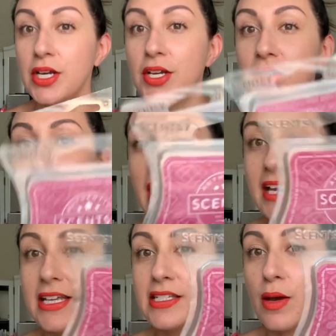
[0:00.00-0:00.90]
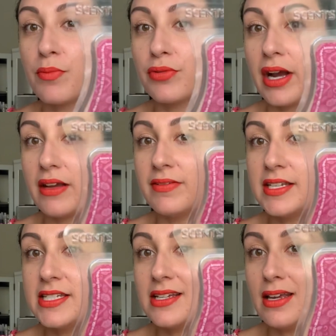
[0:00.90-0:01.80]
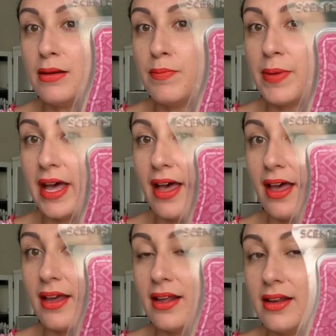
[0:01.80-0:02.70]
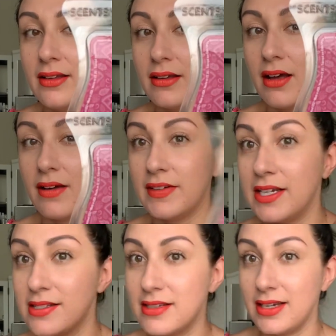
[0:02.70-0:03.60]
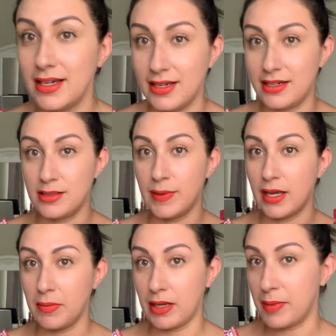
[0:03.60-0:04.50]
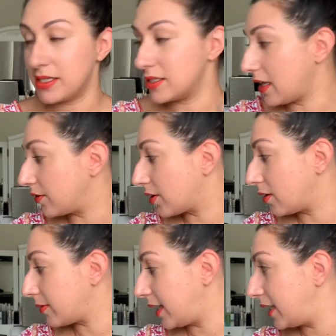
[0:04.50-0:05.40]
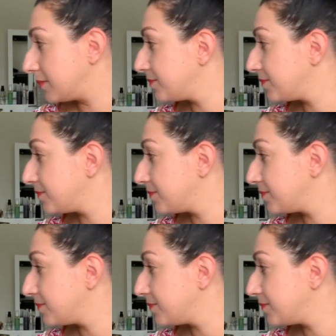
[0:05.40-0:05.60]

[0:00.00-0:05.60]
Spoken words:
So that is breakfast in bed. Obviously, it is becoming a bestseller already.